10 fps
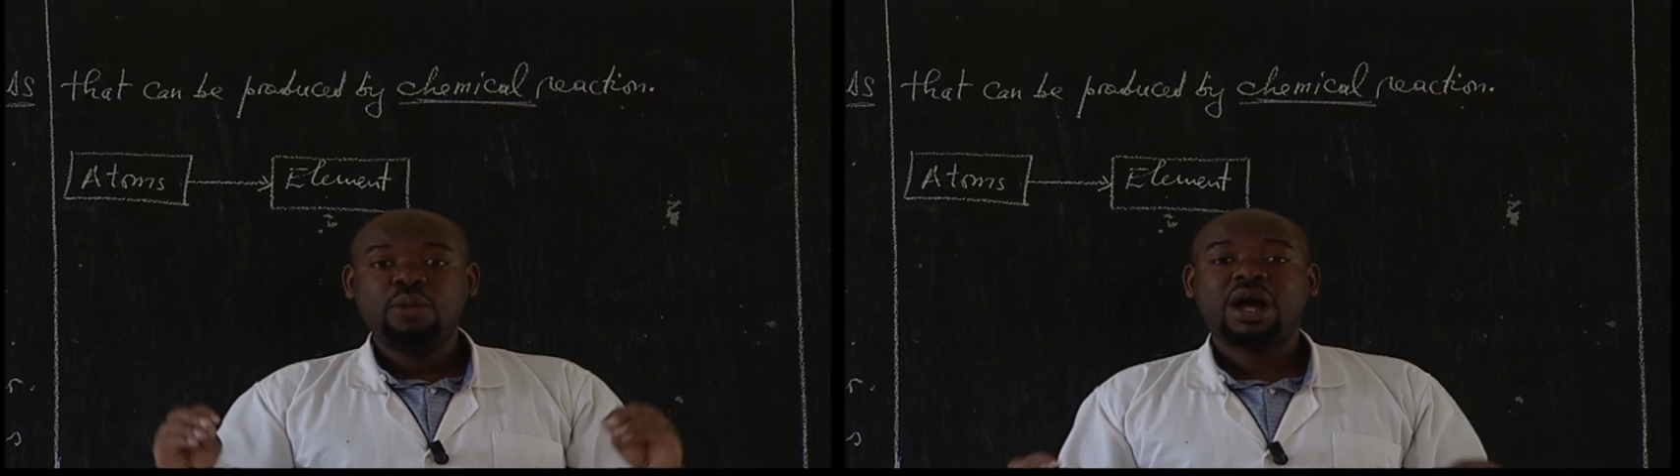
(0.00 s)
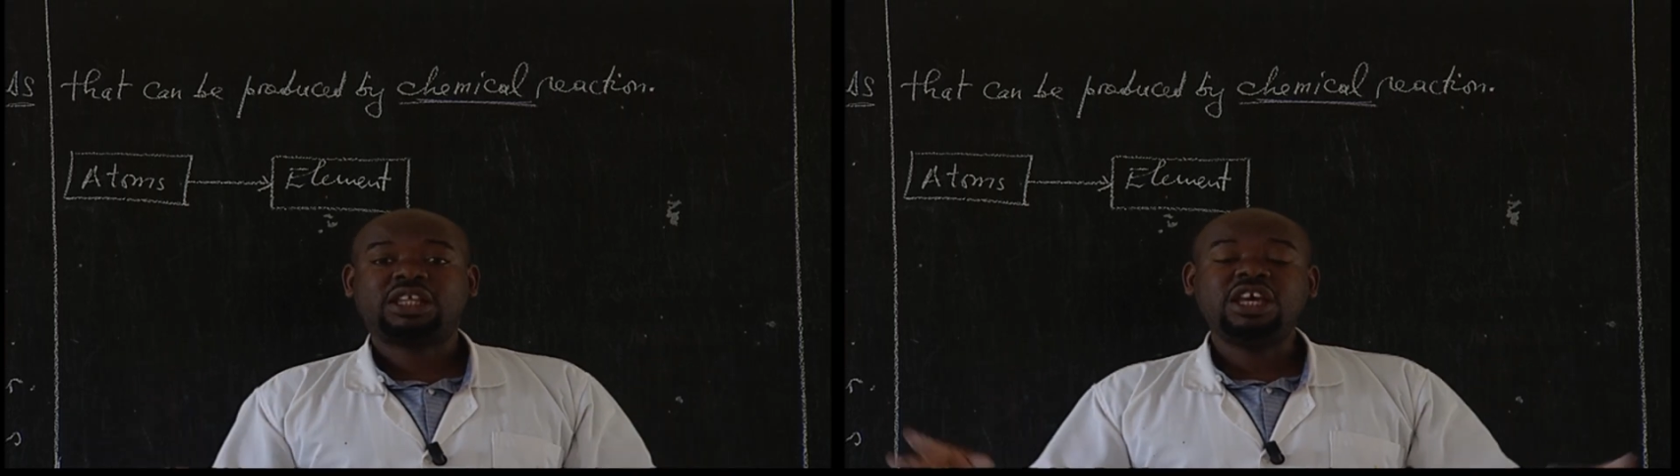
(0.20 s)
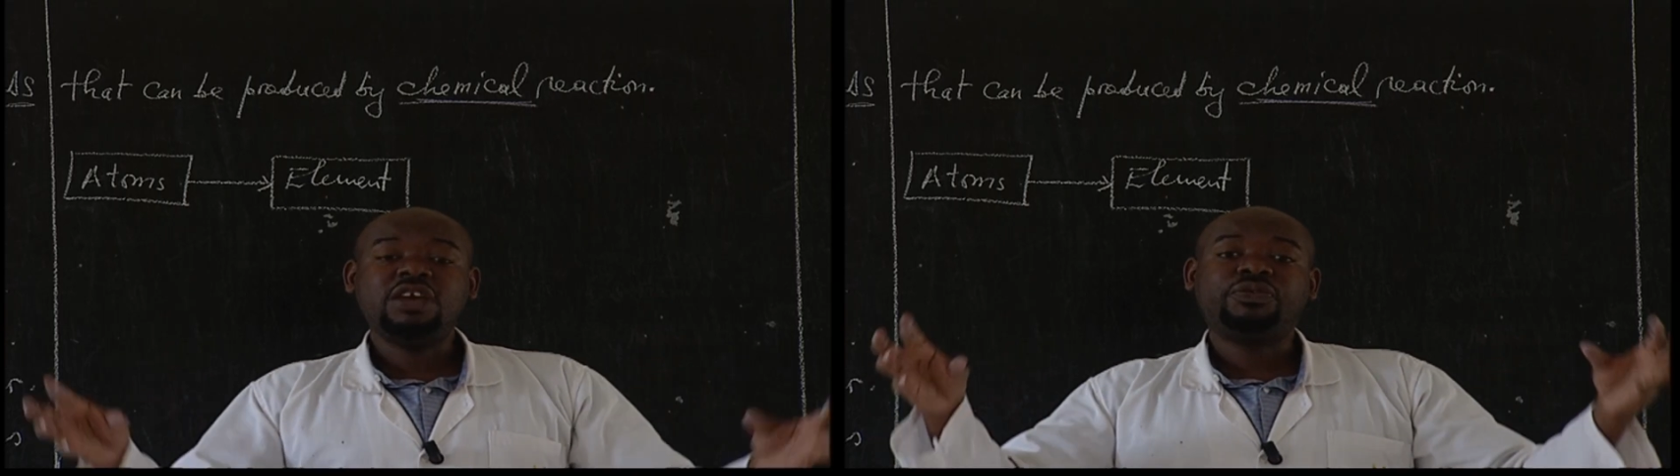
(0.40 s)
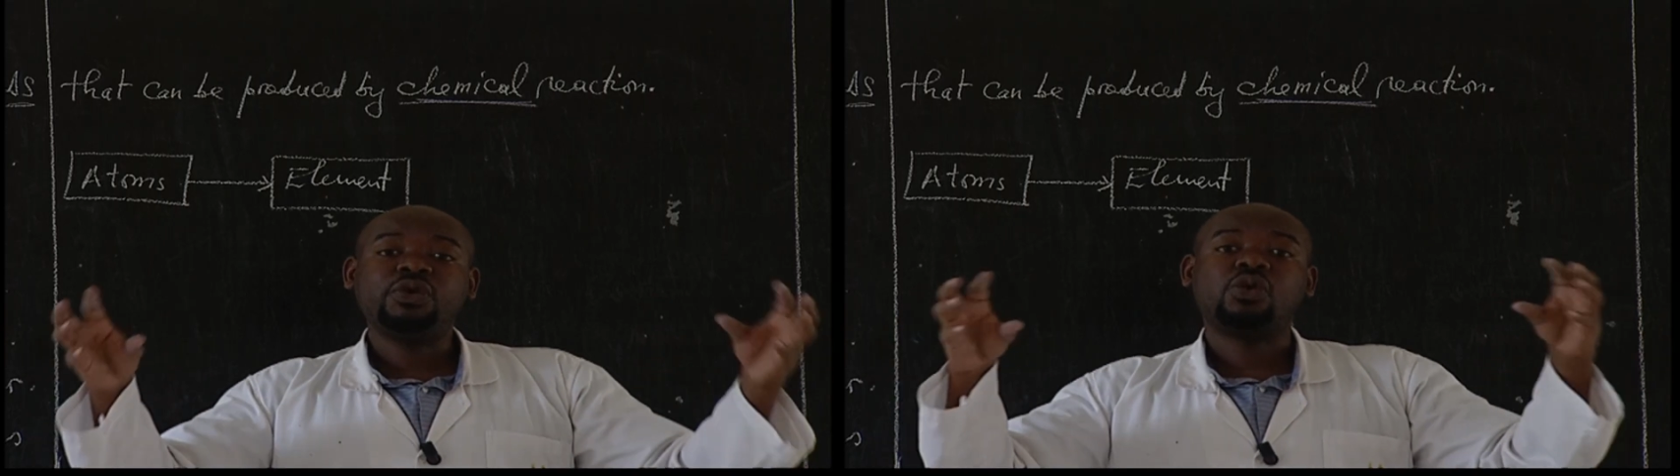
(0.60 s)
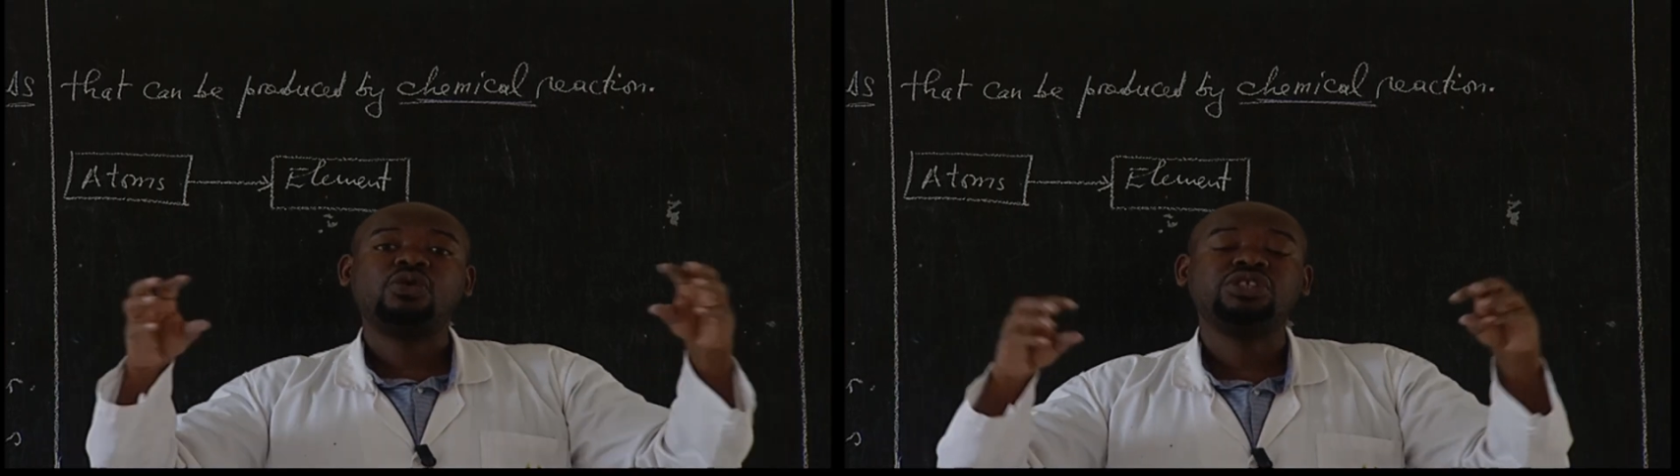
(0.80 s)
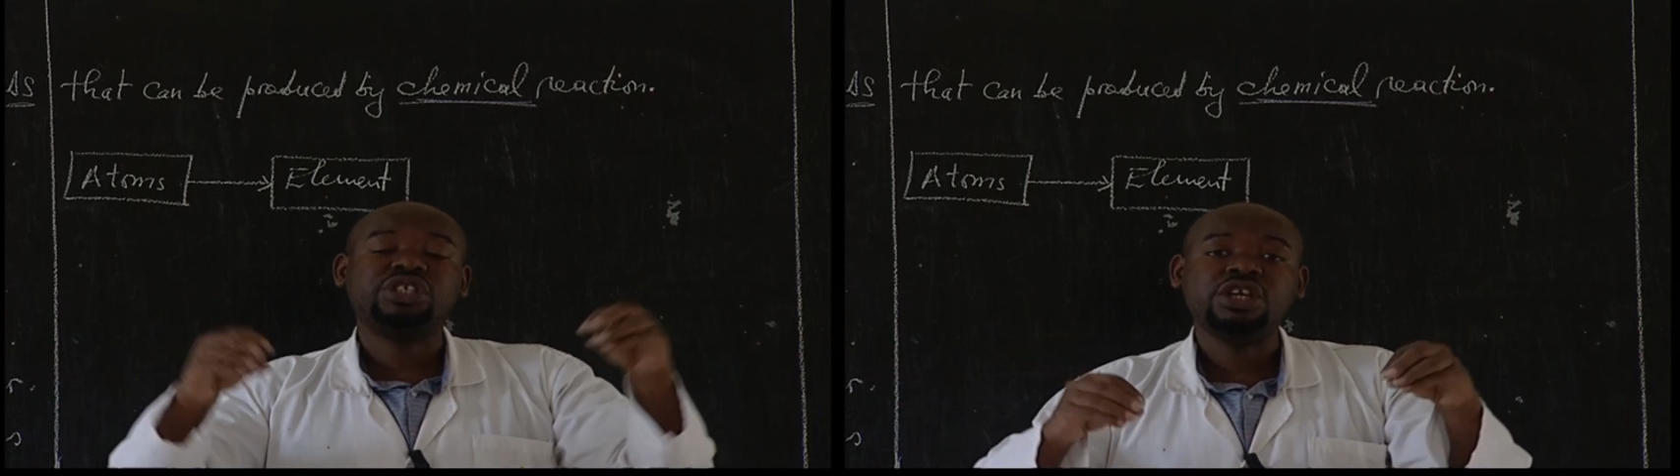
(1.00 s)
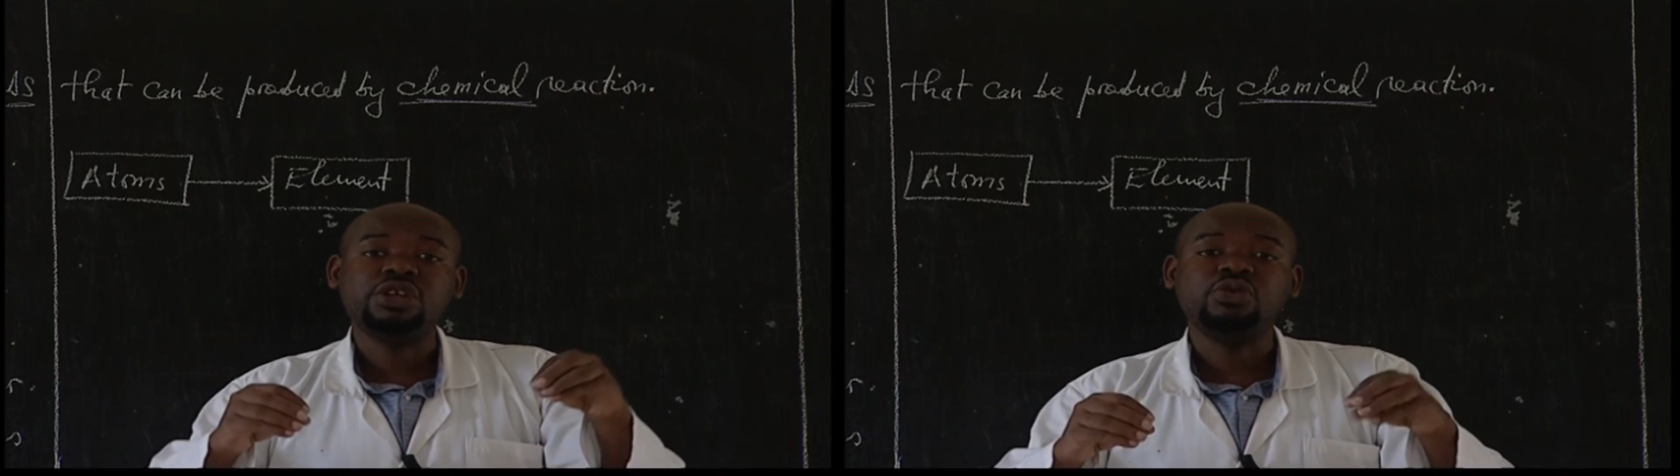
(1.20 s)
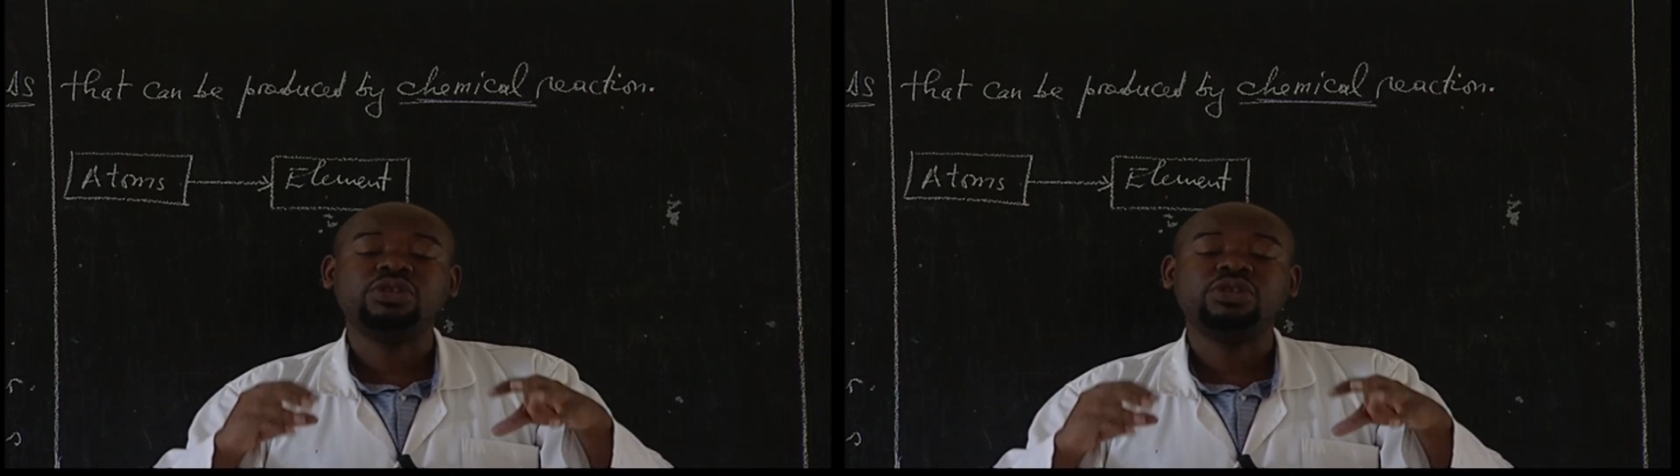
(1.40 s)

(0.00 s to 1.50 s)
But if you continue